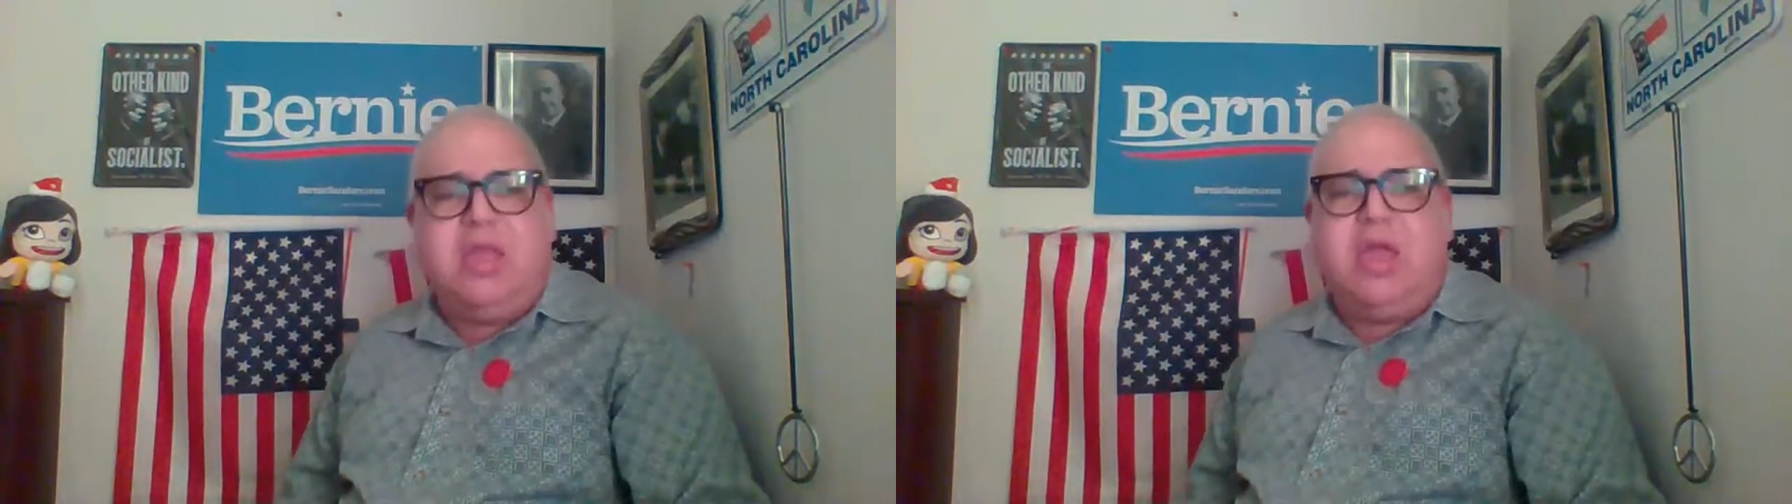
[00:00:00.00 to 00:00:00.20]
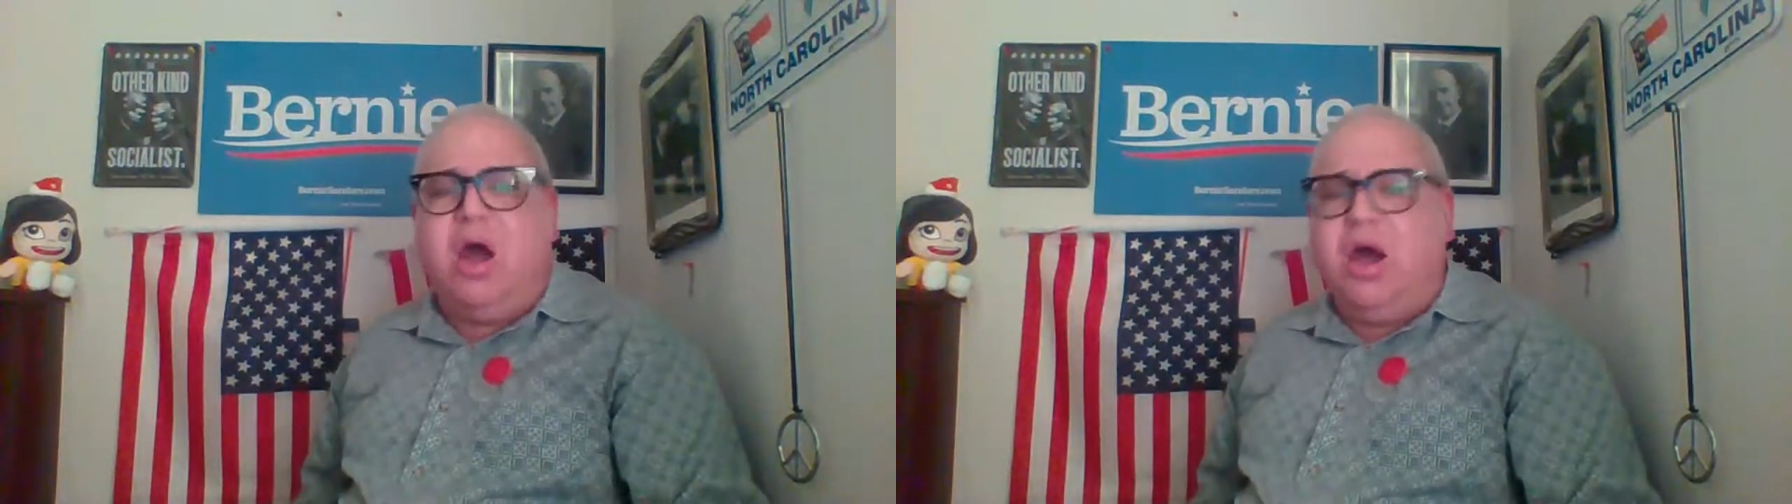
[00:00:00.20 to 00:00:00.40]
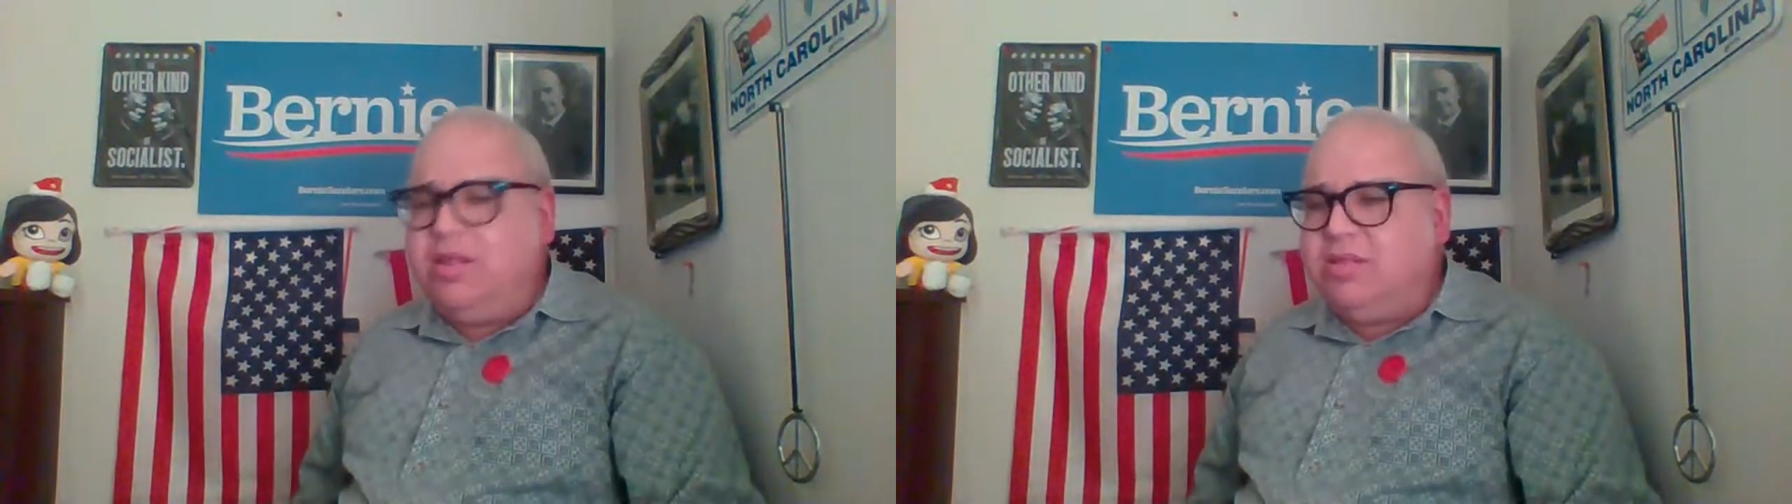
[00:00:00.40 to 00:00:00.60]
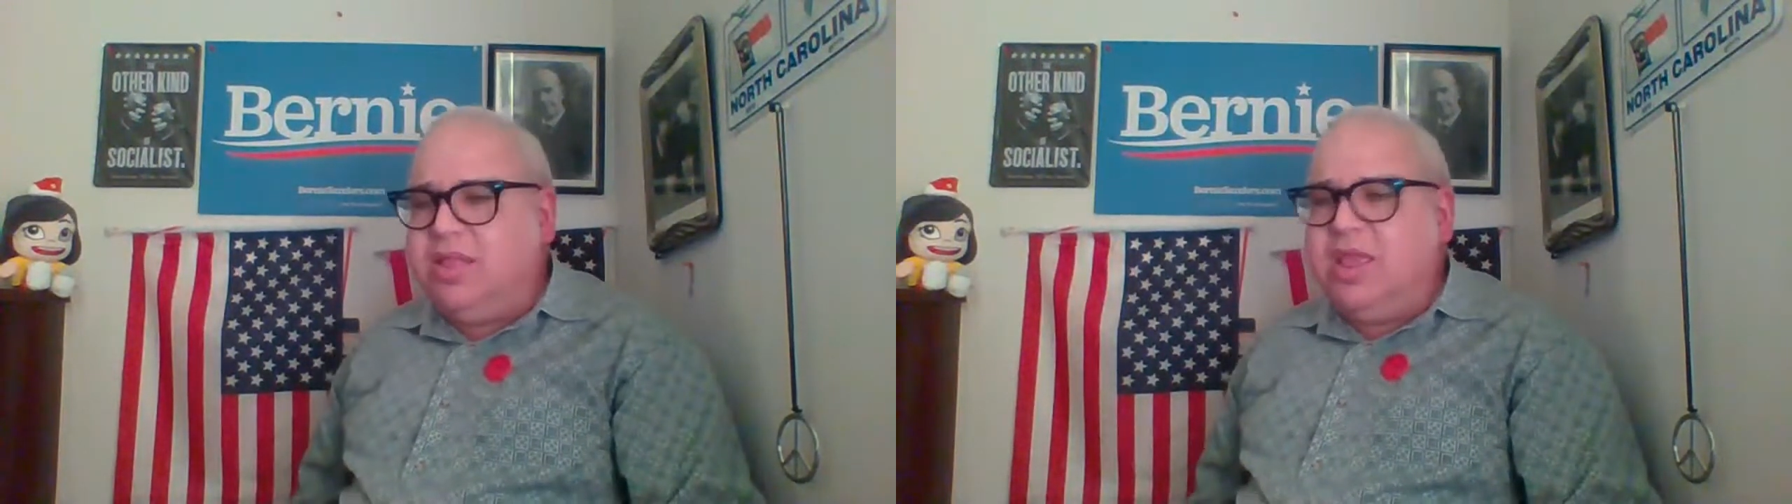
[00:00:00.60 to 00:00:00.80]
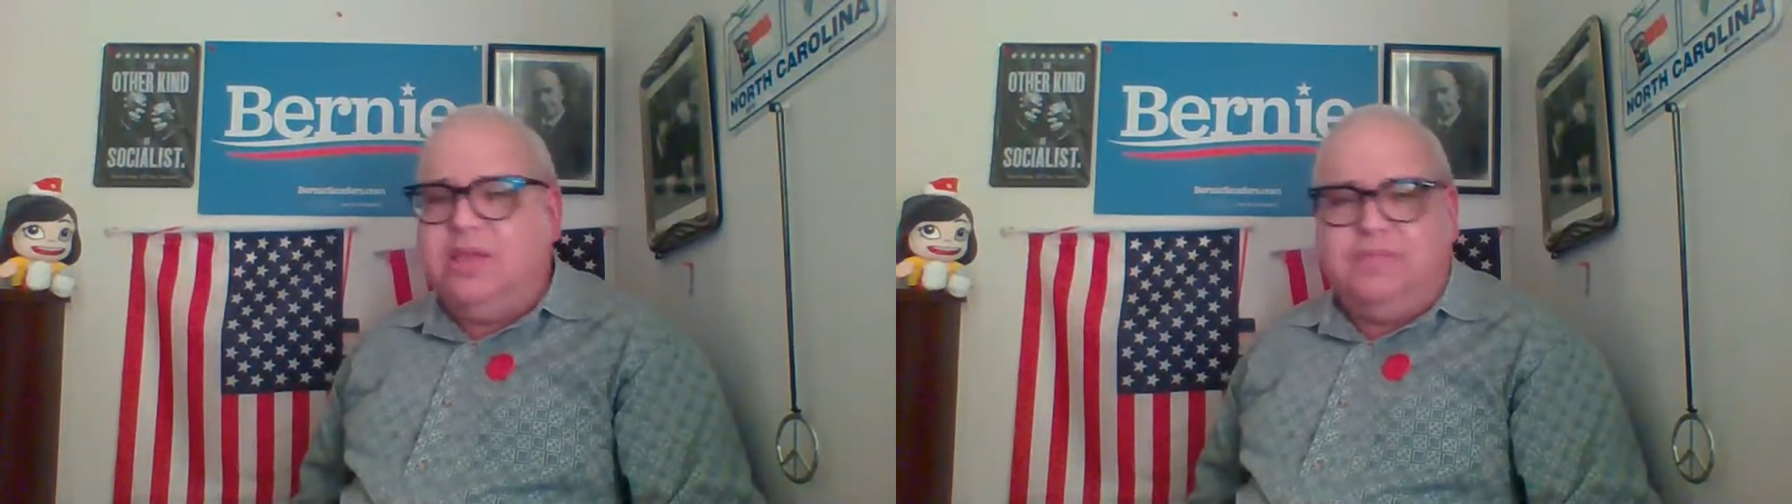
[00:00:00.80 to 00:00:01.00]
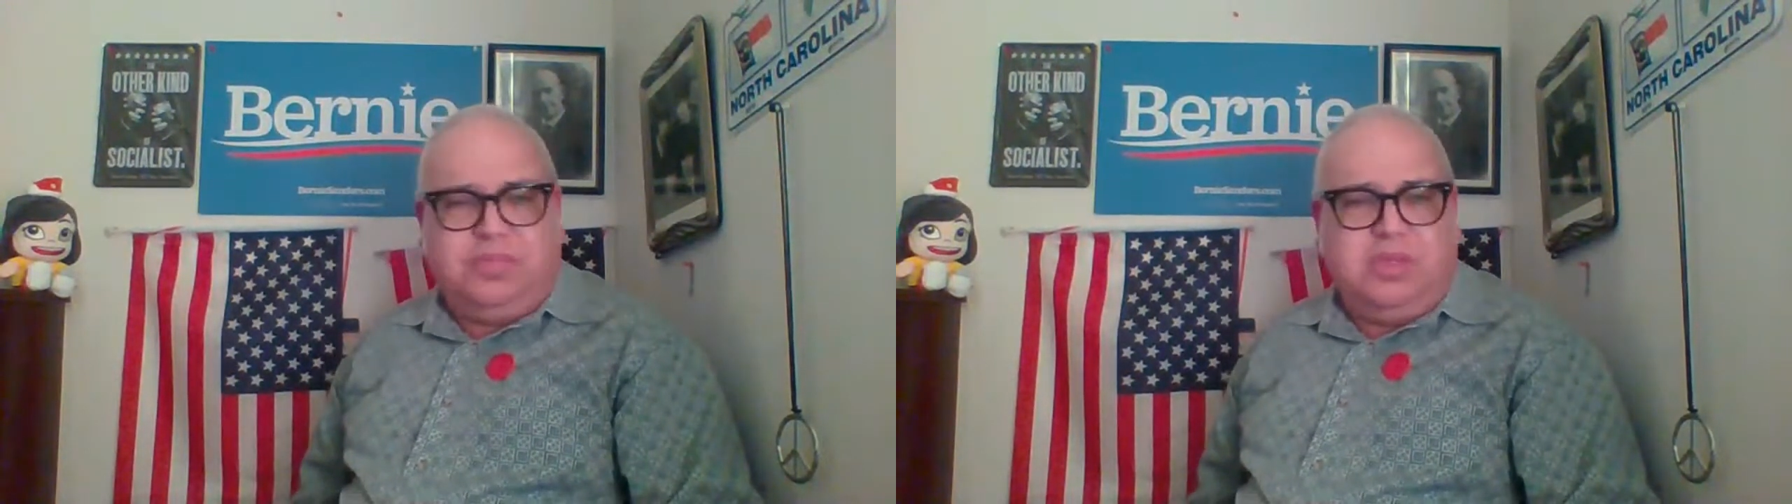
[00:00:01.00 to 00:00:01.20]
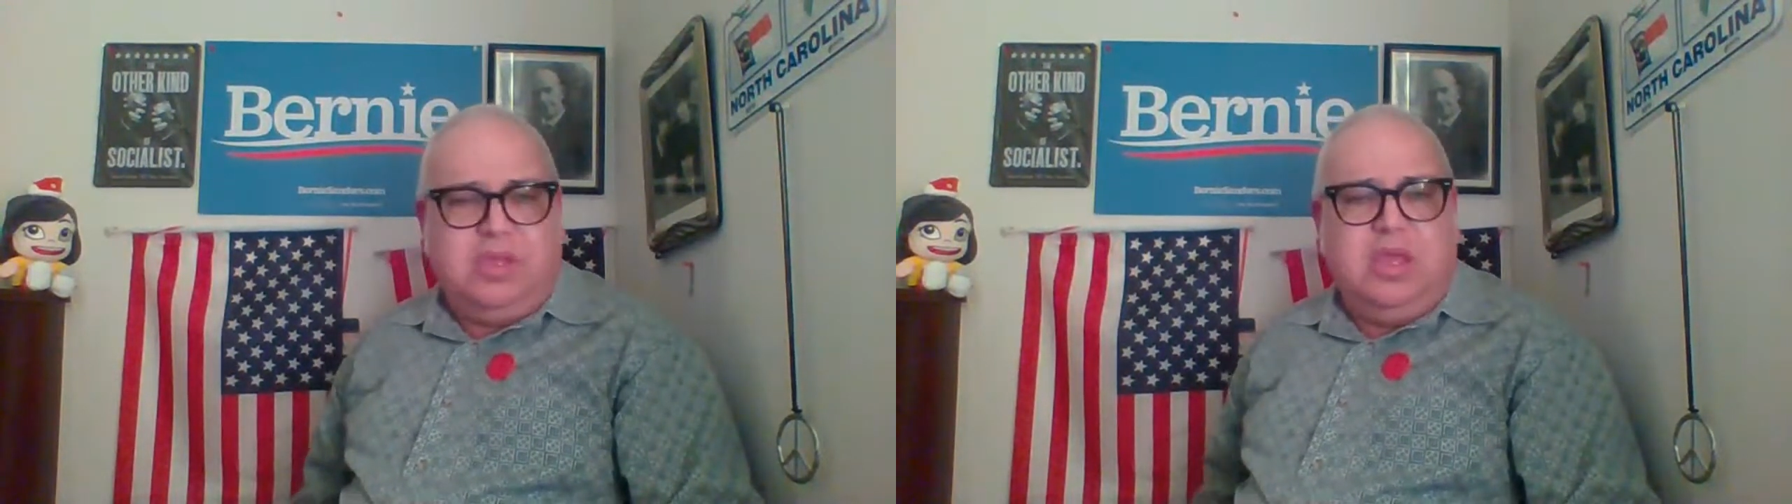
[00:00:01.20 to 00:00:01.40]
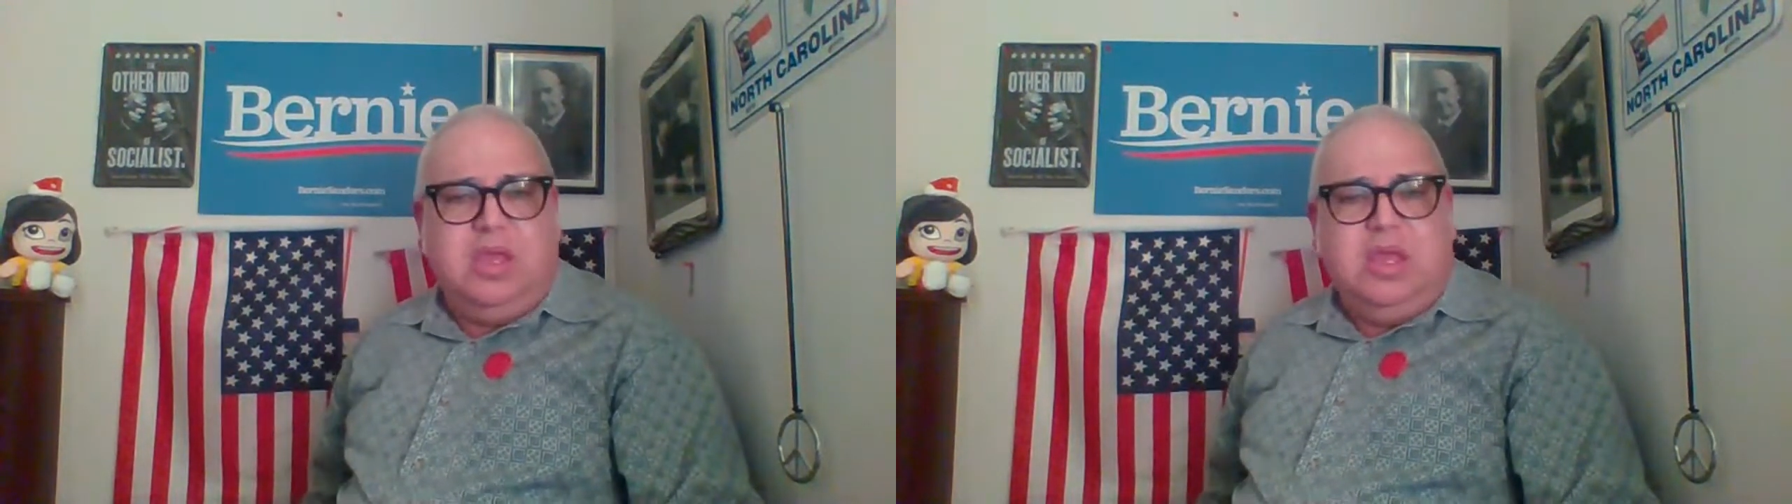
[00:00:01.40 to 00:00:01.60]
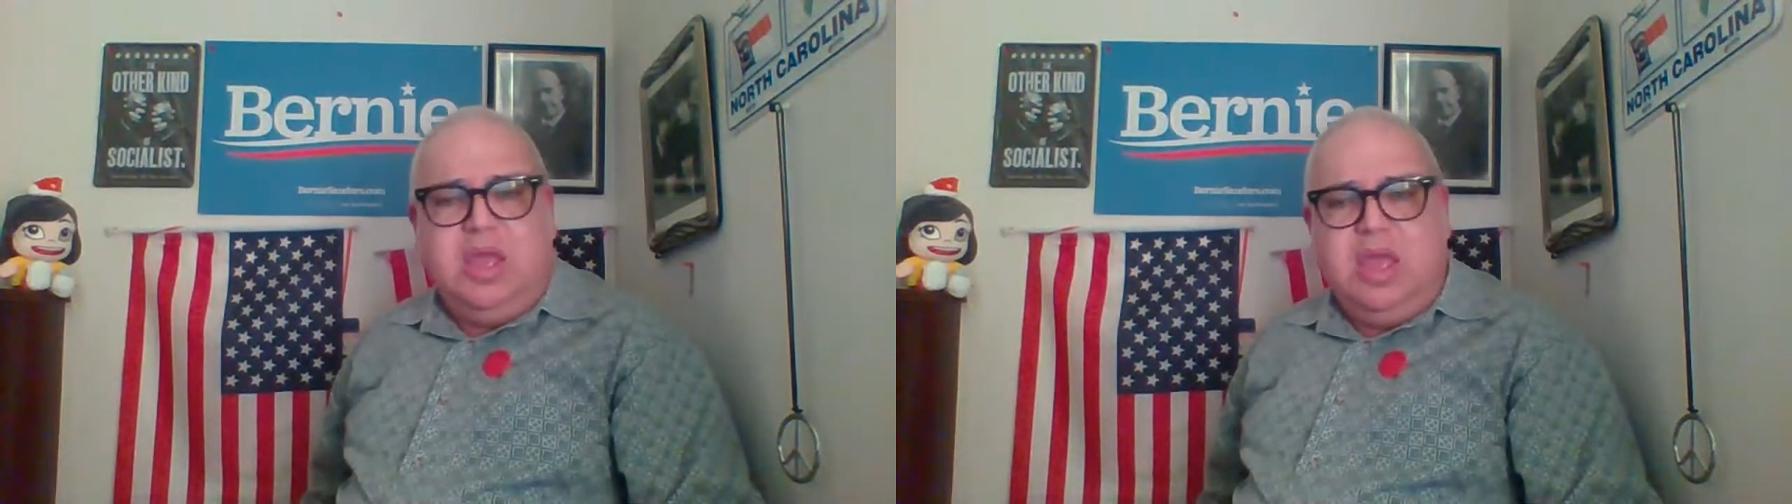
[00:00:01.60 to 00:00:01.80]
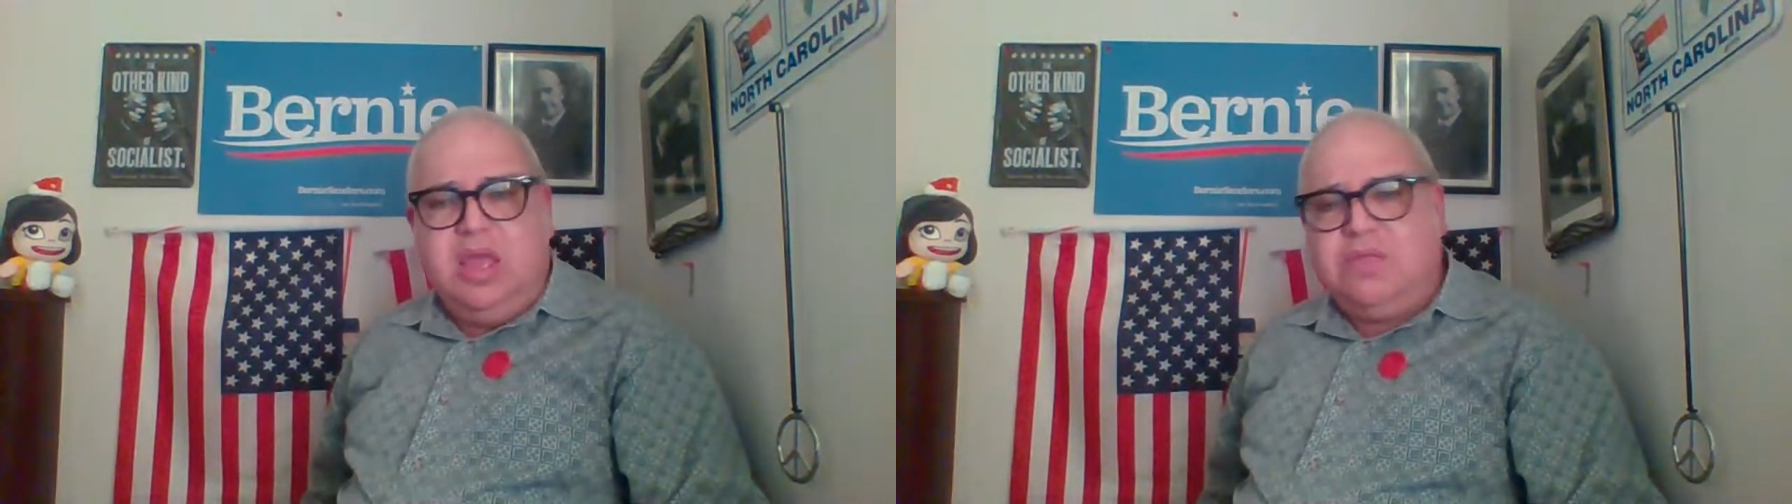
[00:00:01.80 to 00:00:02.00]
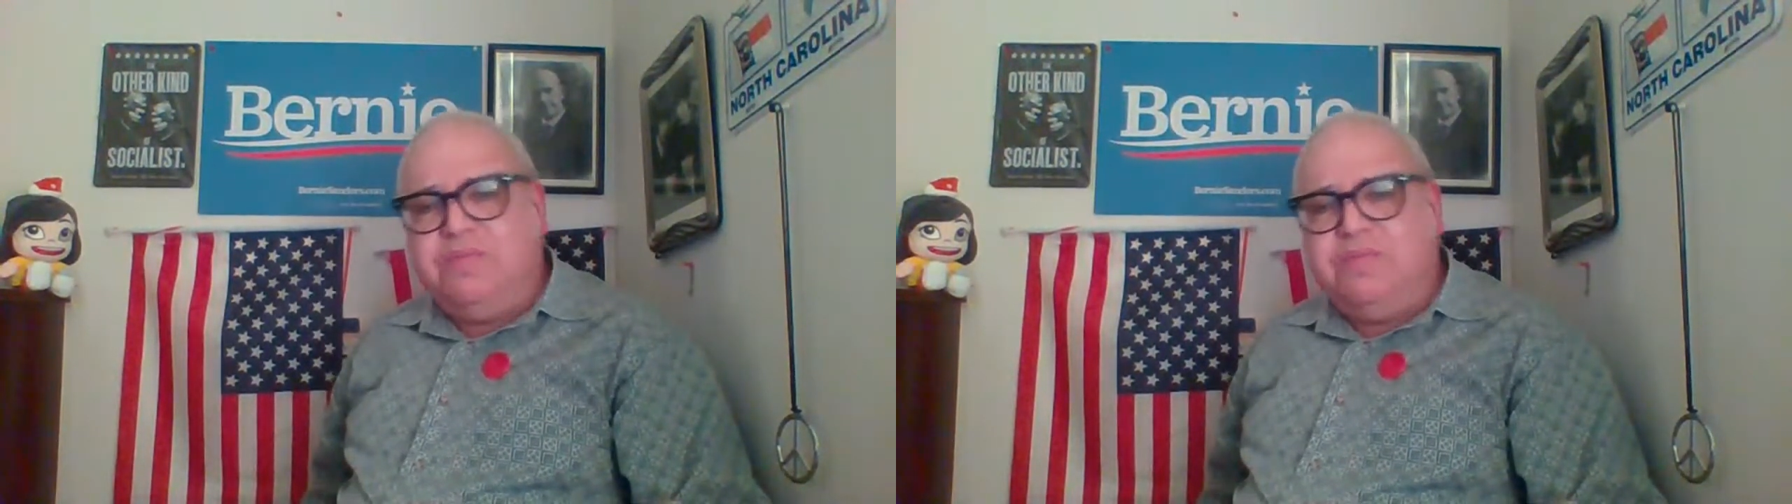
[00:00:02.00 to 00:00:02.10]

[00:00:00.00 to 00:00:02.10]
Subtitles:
honestly, as